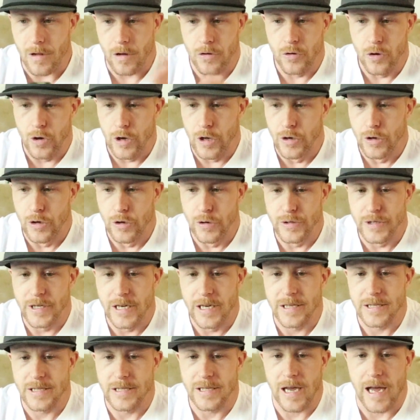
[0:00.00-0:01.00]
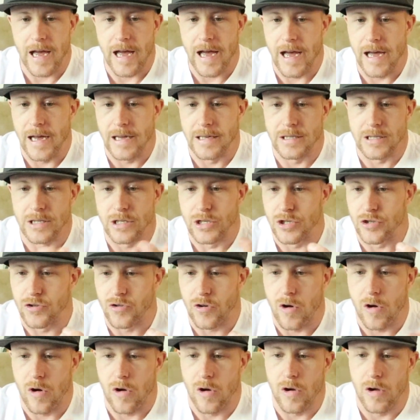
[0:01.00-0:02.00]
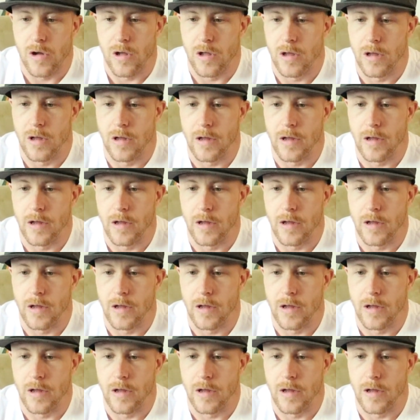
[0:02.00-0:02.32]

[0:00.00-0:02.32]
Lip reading: You can use this as a straw,